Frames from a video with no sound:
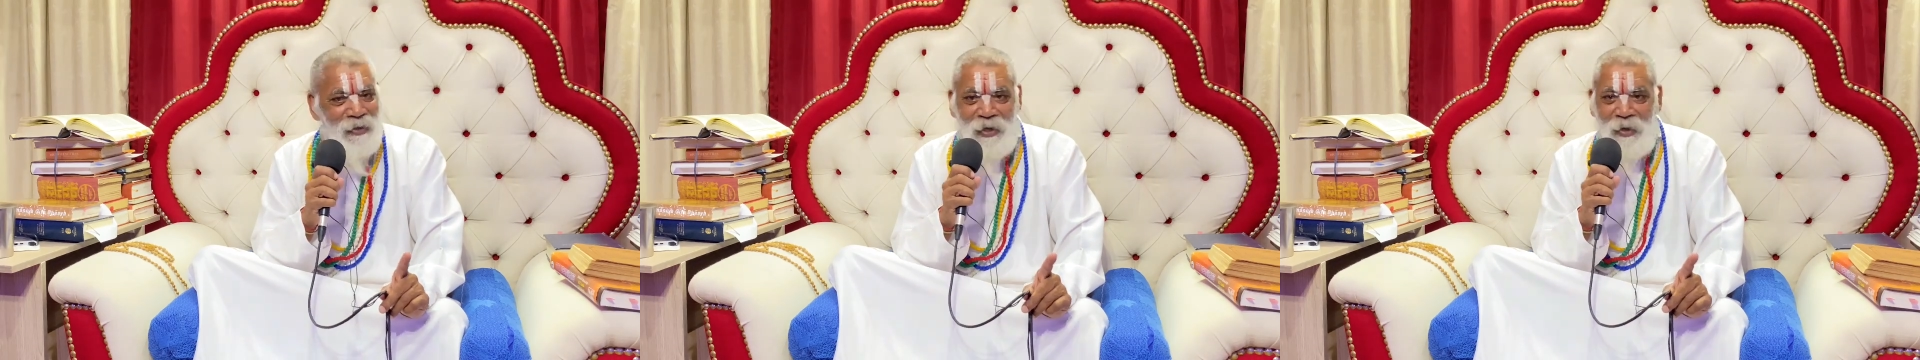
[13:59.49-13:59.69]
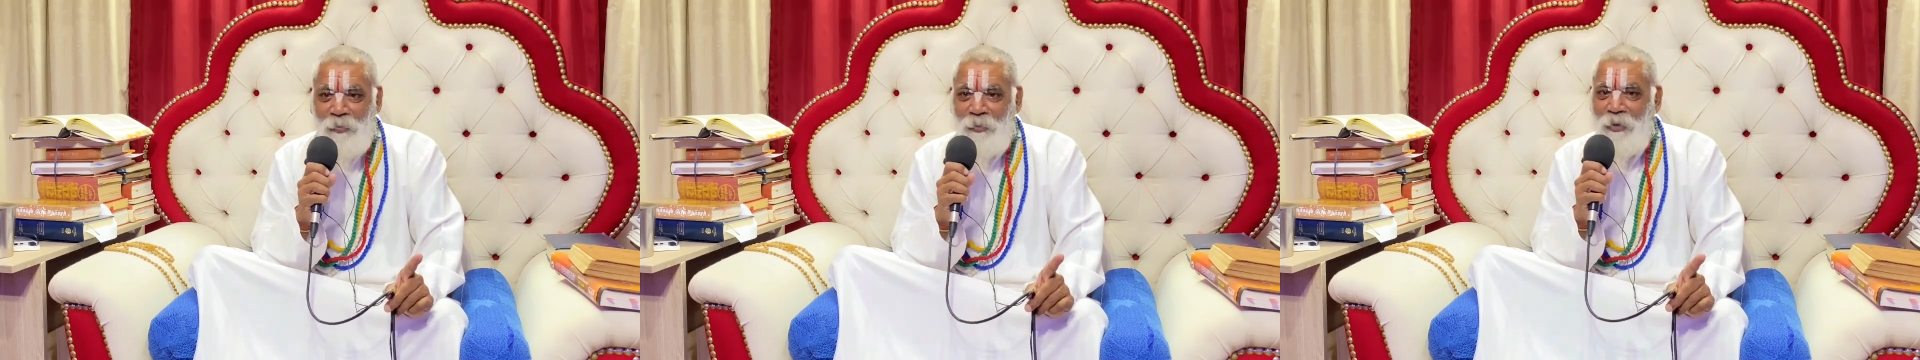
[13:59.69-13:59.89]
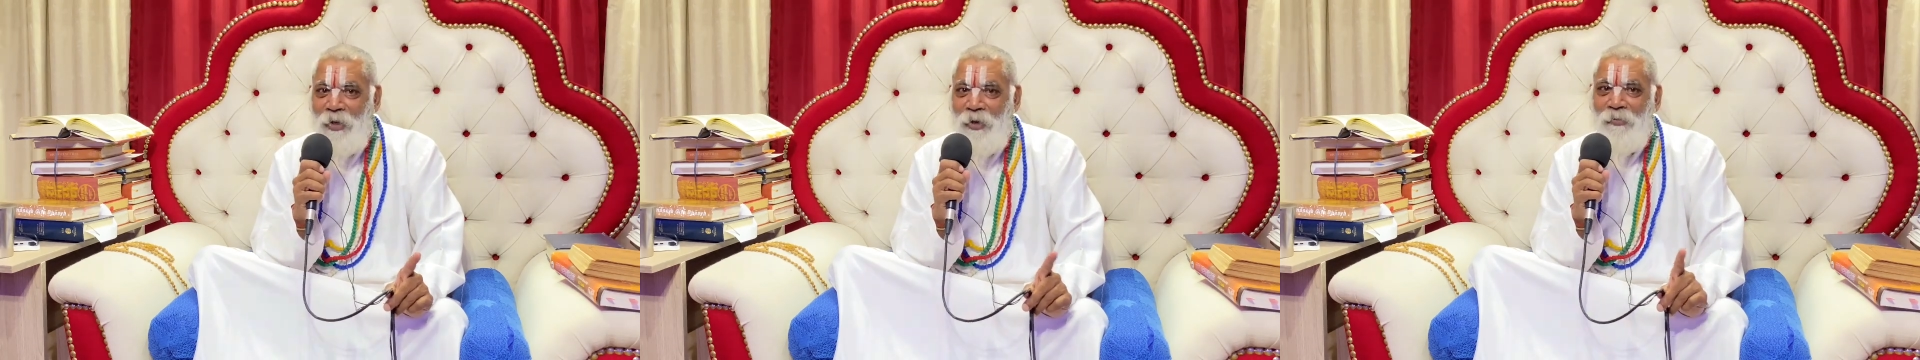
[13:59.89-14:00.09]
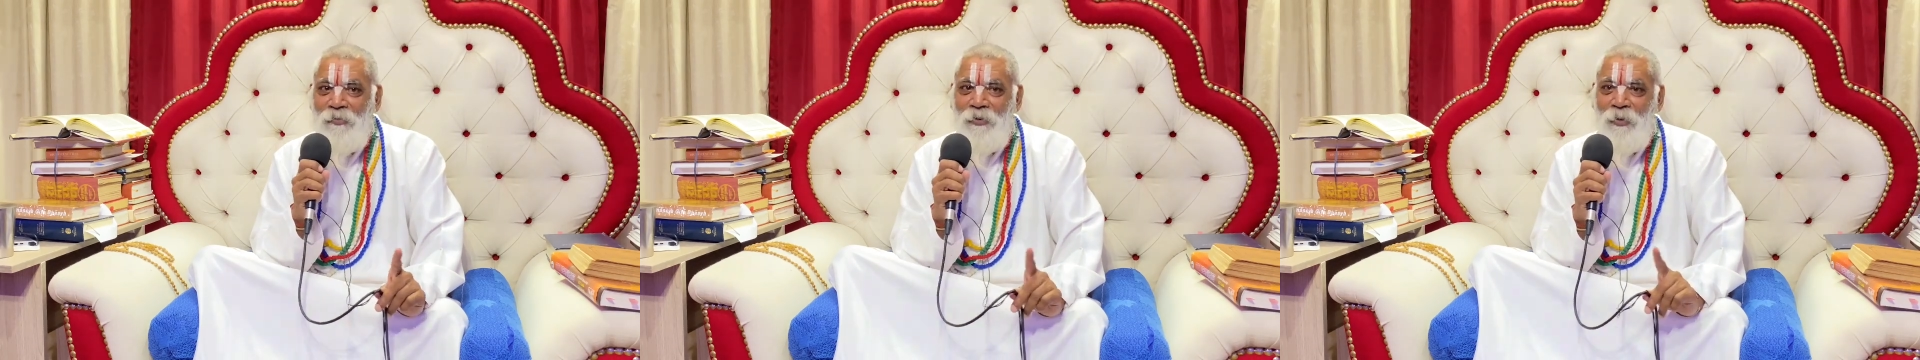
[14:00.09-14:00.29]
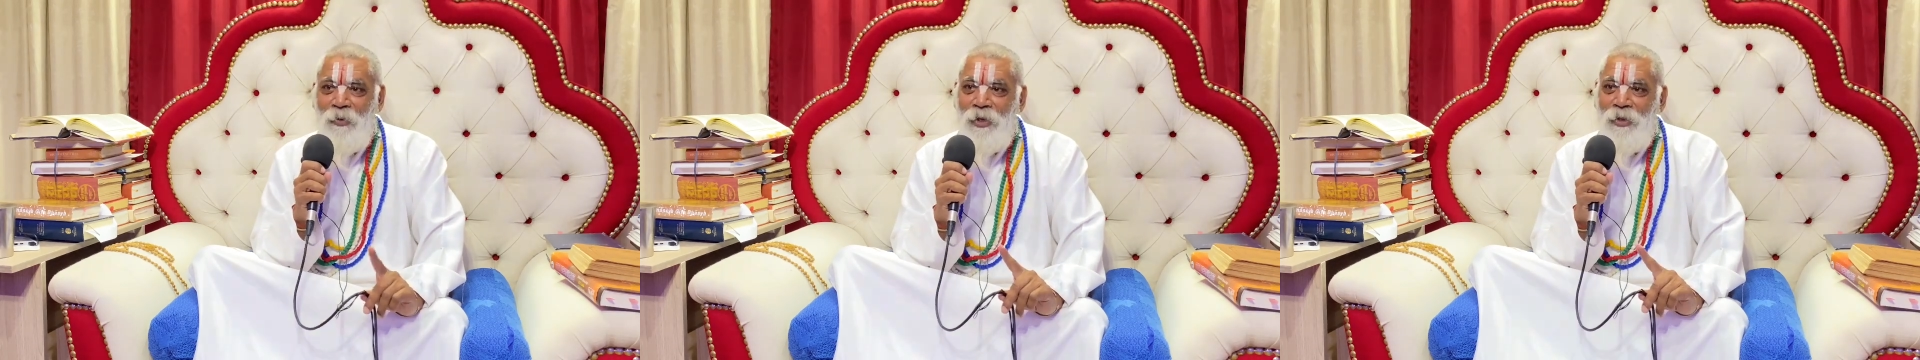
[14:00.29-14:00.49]
How many of
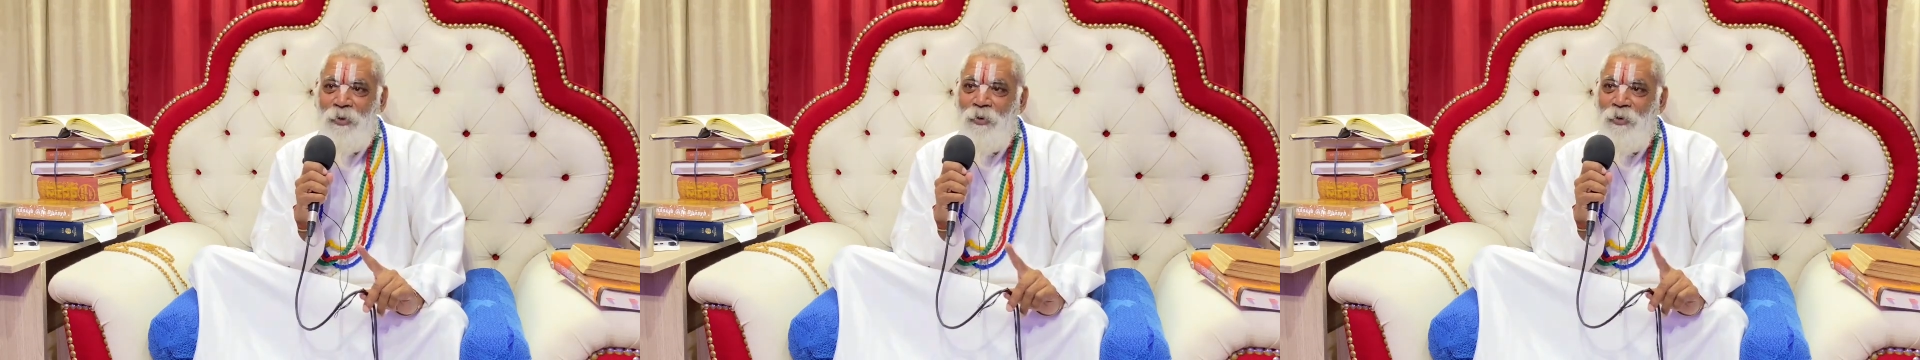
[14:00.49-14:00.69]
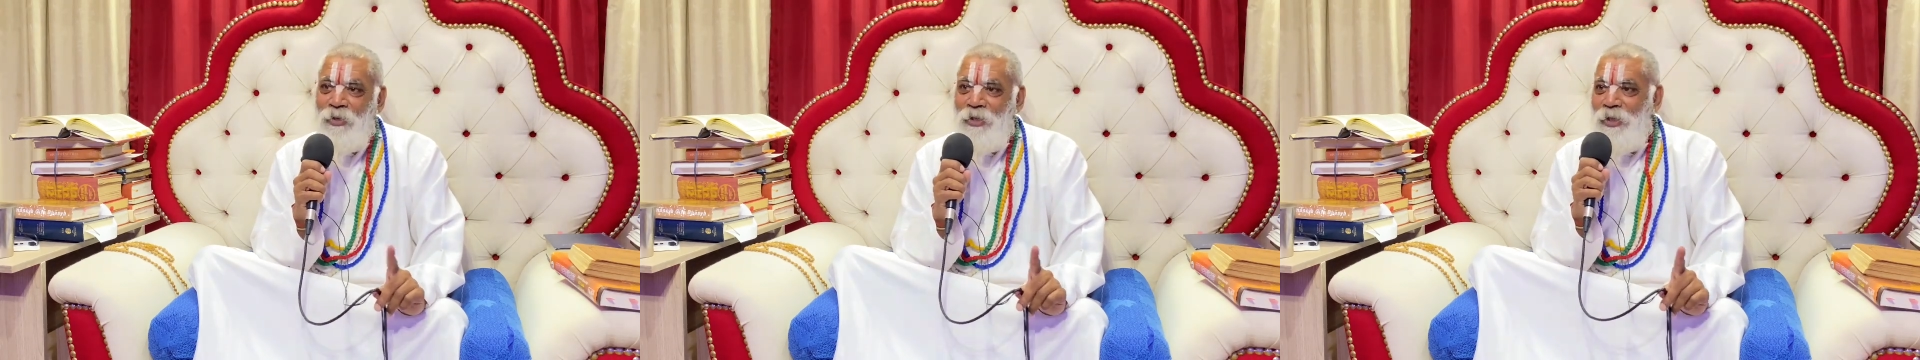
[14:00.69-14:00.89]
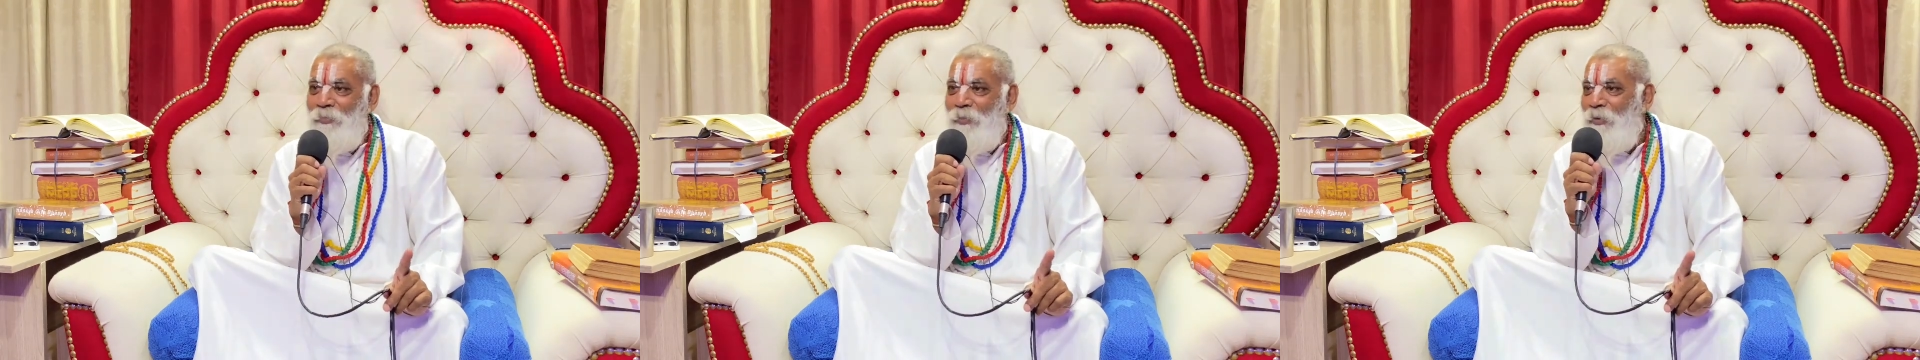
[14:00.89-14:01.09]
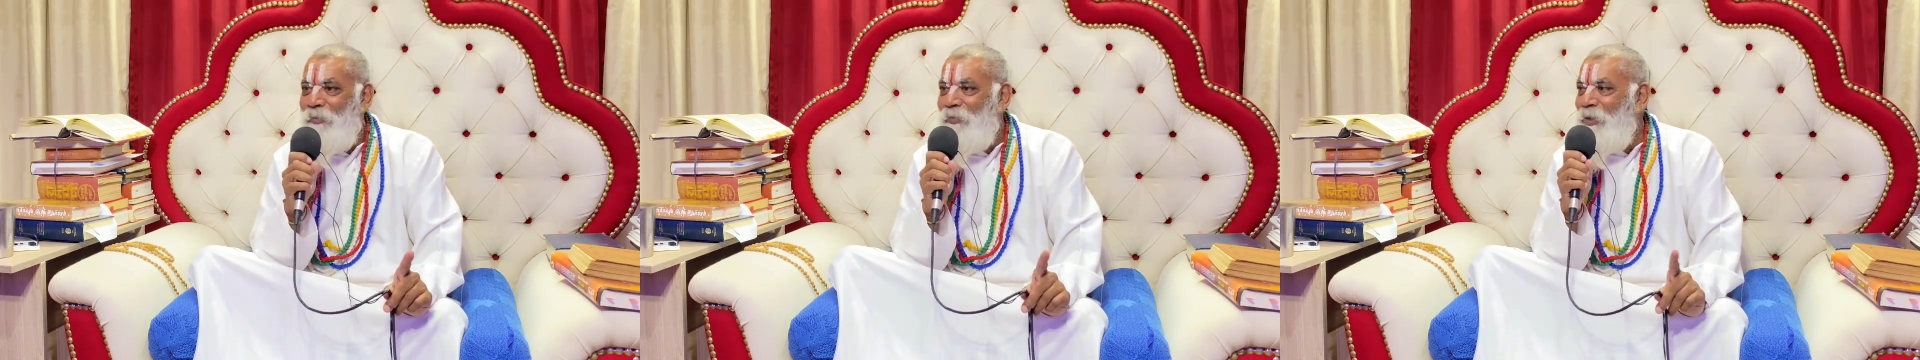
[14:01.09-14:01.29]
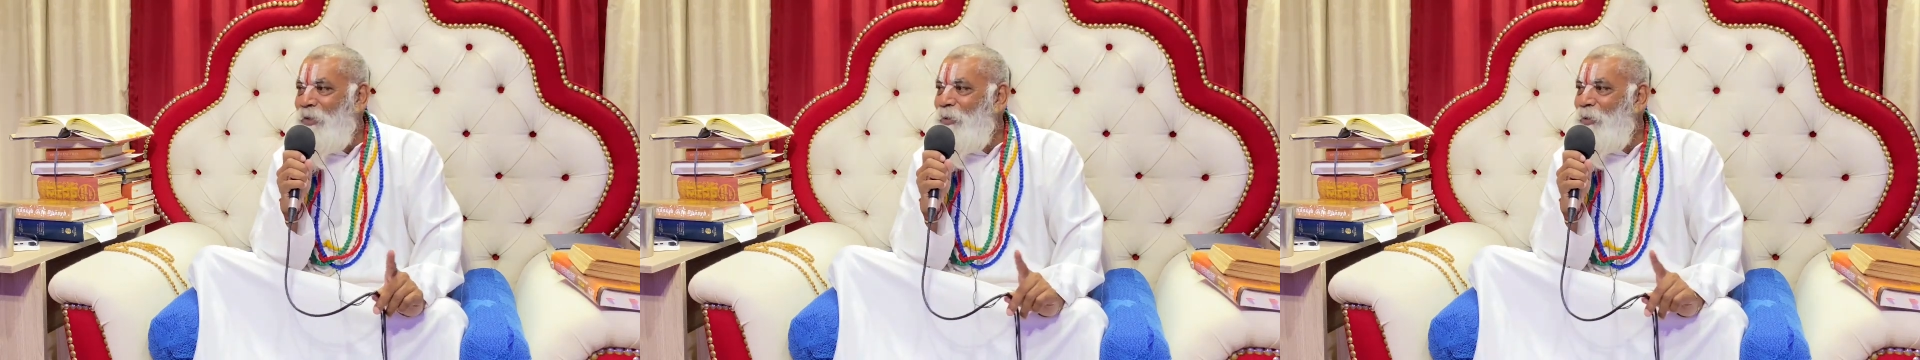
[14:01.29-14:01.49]
you want to dream
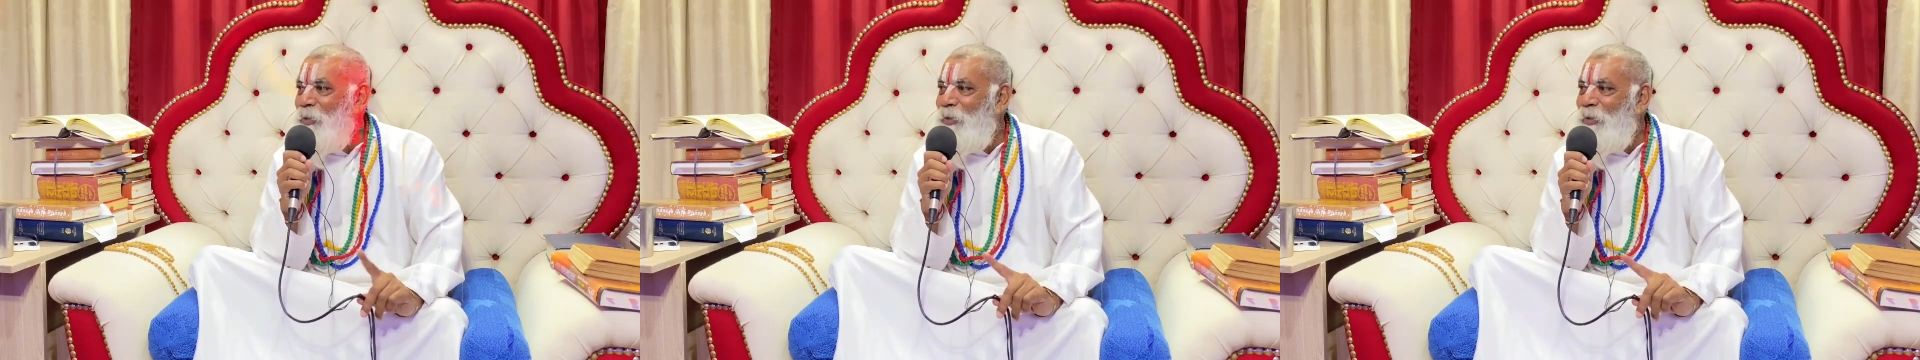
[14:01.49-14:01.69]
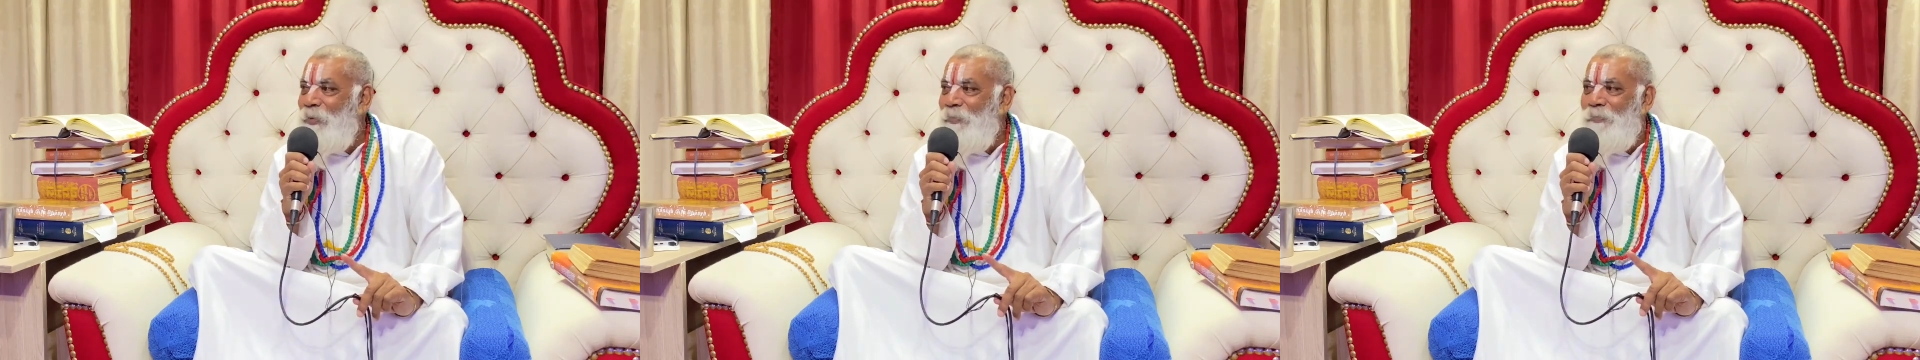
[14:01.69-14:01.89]
of the Guru?